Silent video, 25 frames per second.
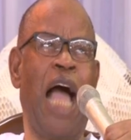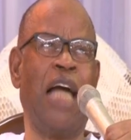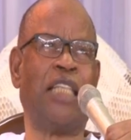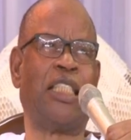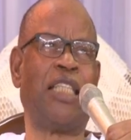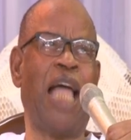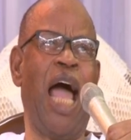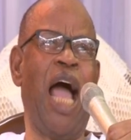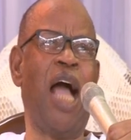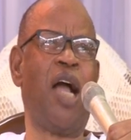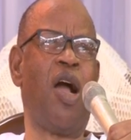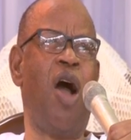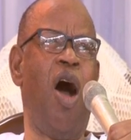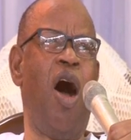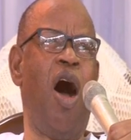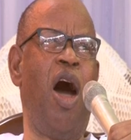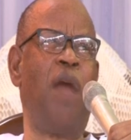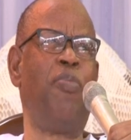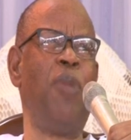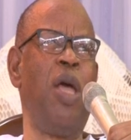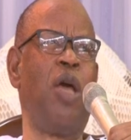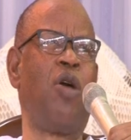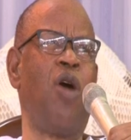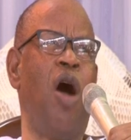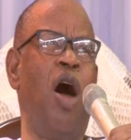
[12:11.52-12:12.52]
I thank
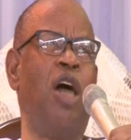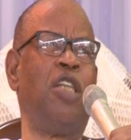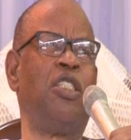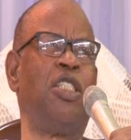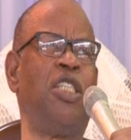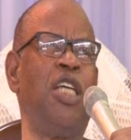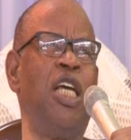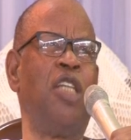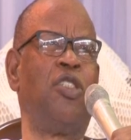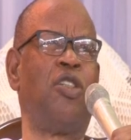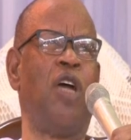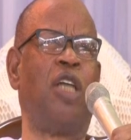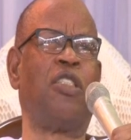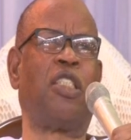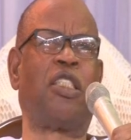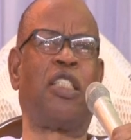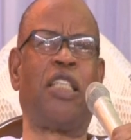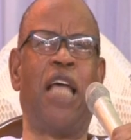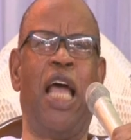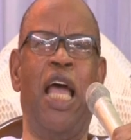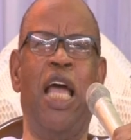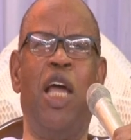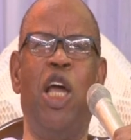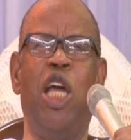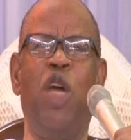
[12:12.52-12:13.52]
God because Jesus
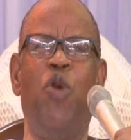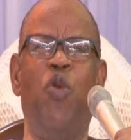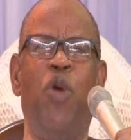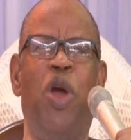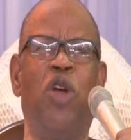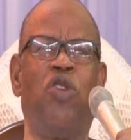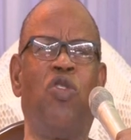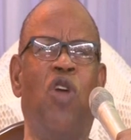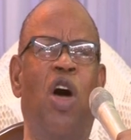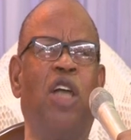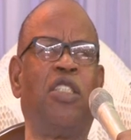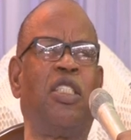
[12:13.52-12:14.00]
said he will